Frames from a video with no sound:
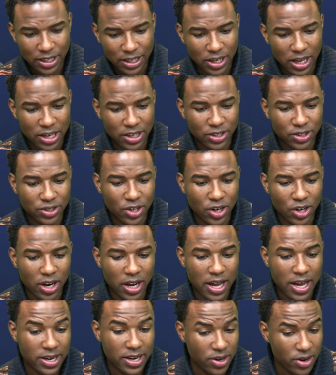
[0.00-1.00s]

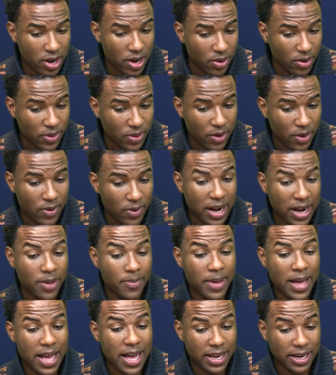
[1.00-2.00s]
And you know, they
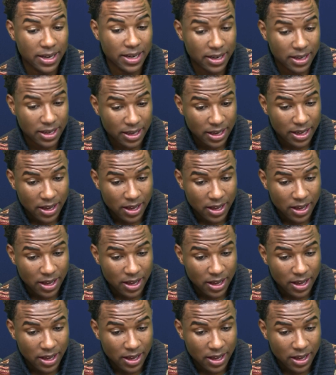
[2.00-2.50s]
recommend